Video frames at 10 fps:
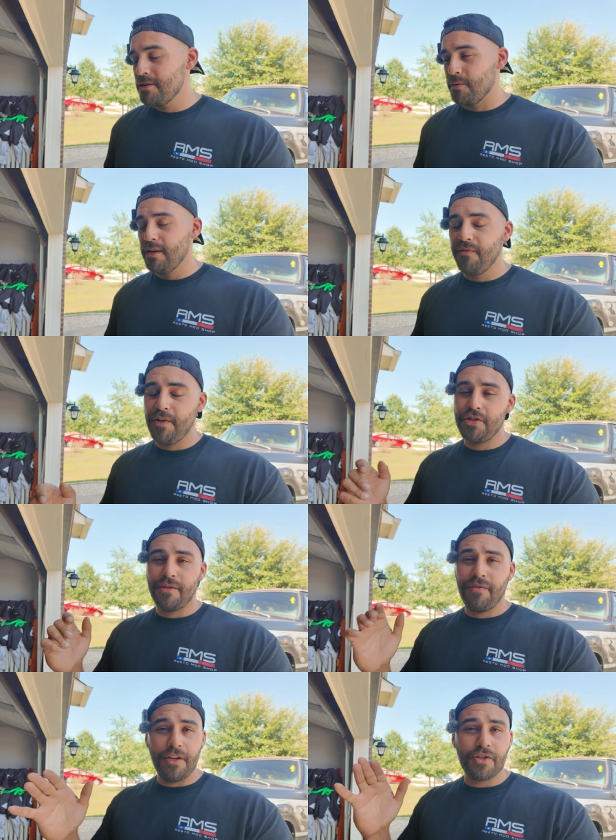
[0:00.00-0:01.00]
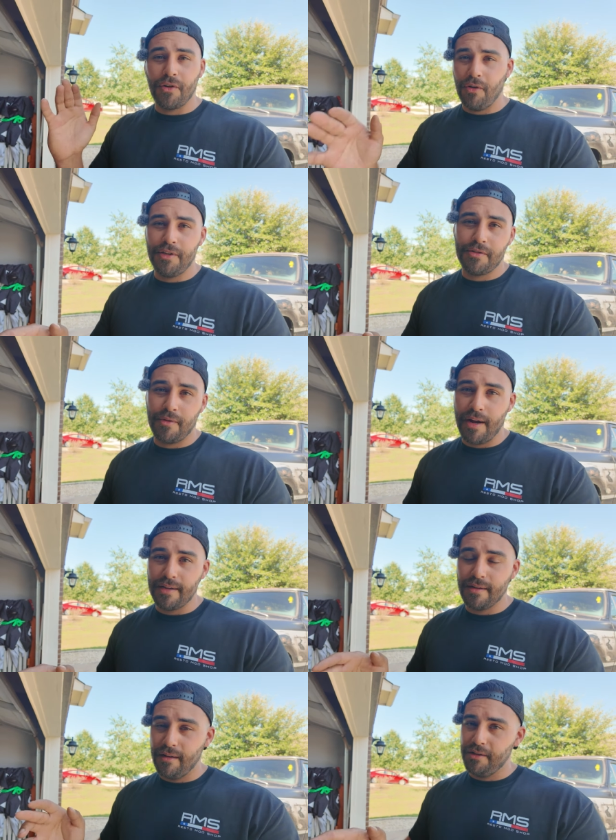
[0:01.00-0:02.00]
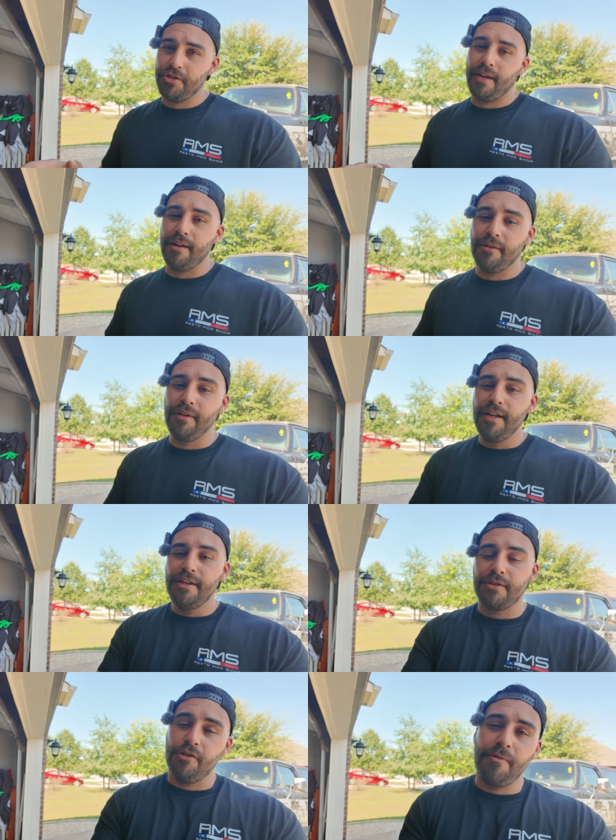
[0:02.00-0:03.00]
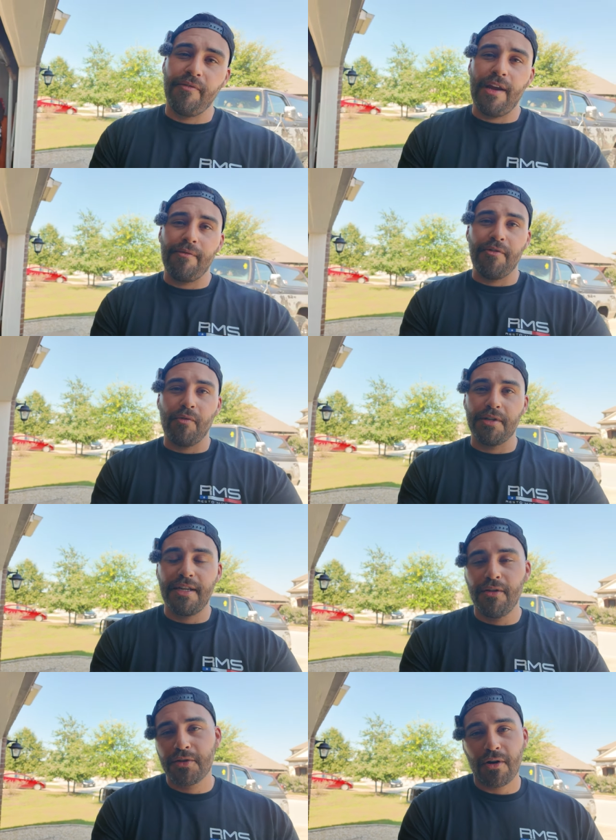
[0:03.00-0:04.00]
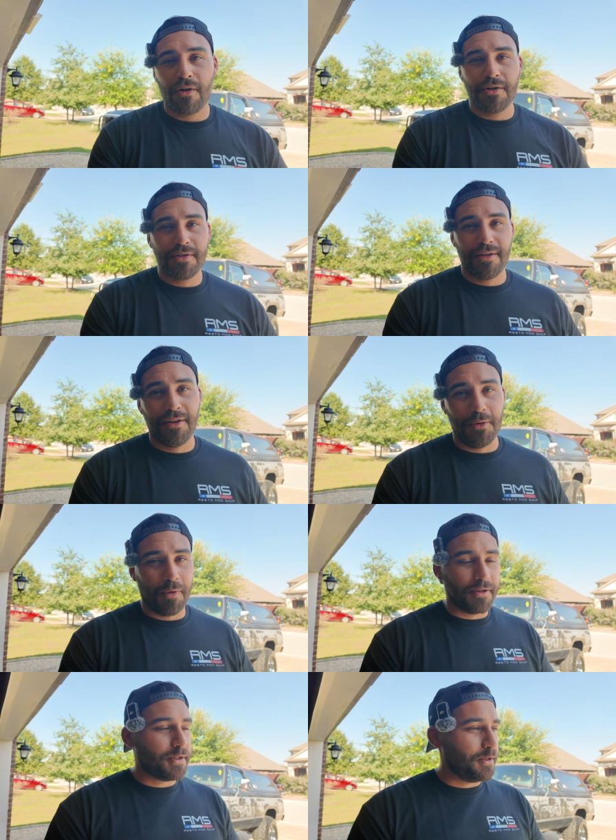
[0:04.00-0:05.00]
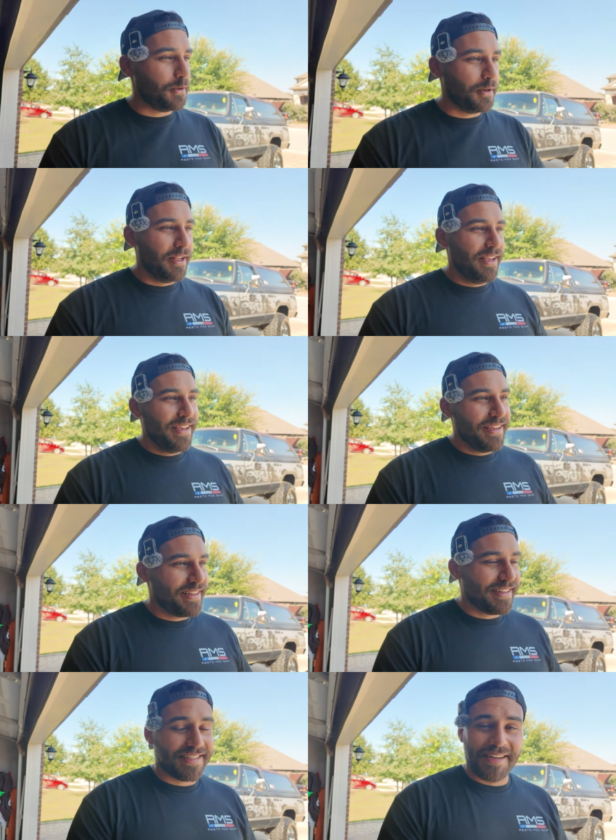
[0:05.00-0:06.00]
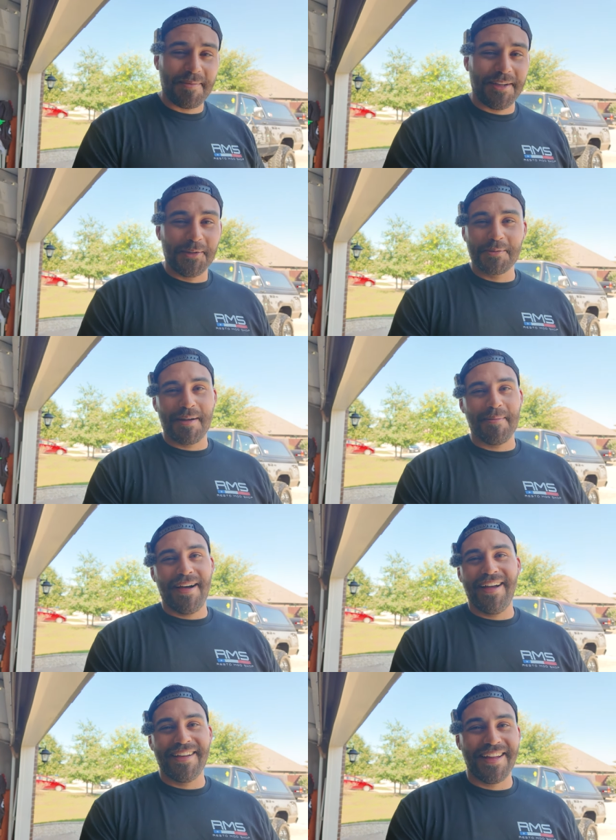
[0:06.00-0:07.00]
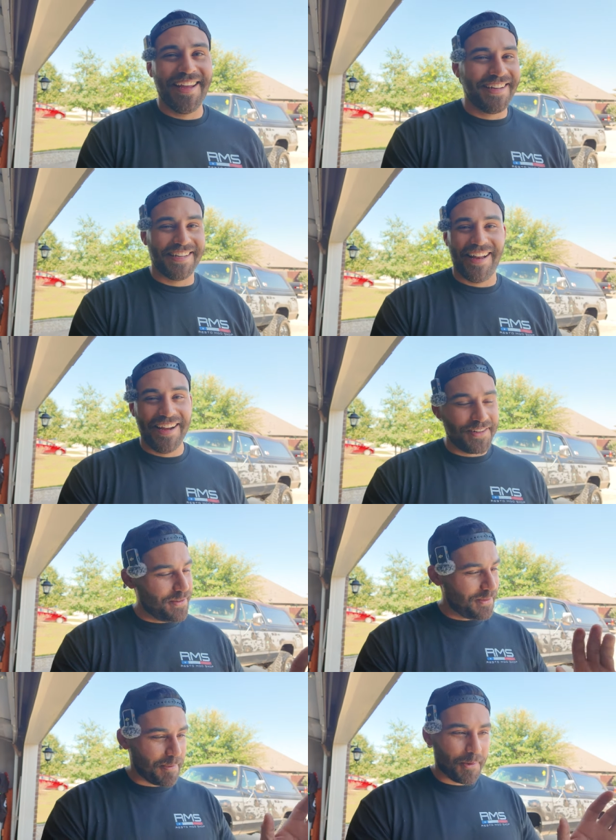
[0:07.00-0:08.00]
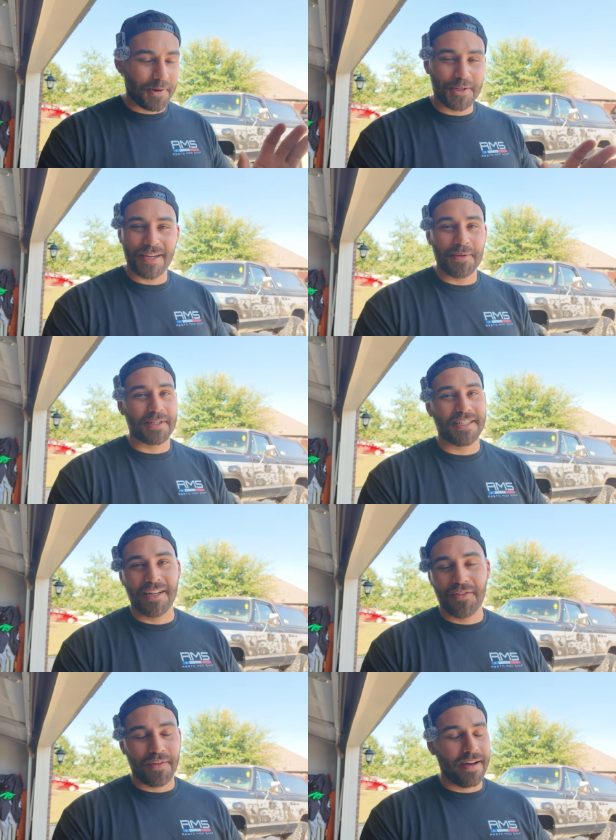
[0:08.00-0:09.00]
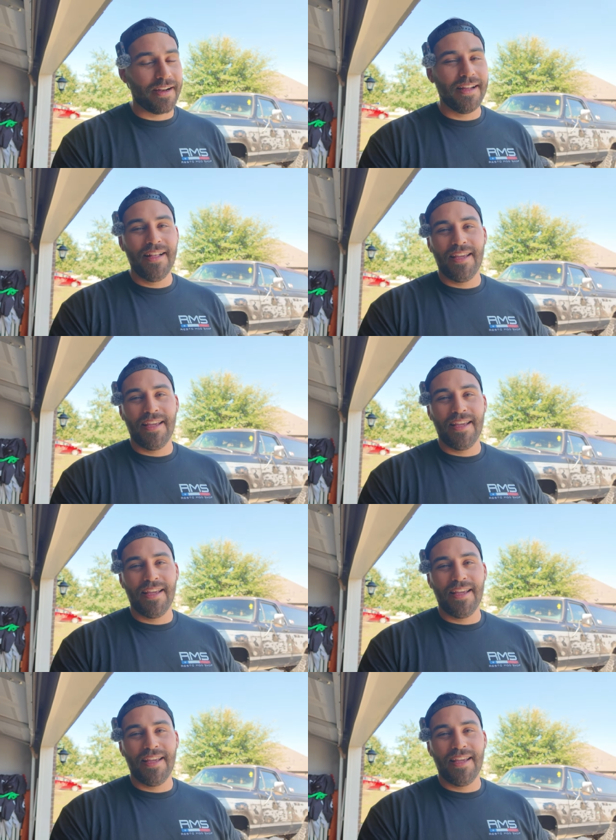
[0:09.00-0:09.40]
So we're gonna feature all these rides on the channel. So do me a favor, you want to see those cars, you want to see me lose my mind. Today I drove the Porsche, it was a ton of fun.